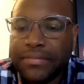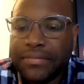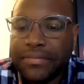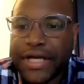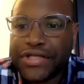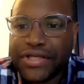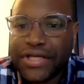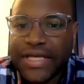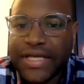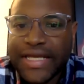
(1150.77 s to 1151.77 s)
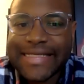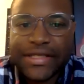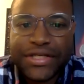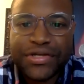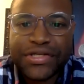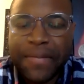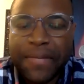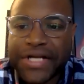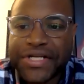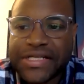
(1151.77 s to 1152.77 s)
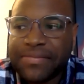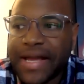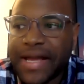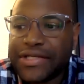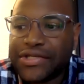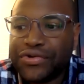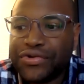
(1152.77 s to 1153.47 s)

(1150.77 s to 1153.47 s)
because it gets into your subconscious mind.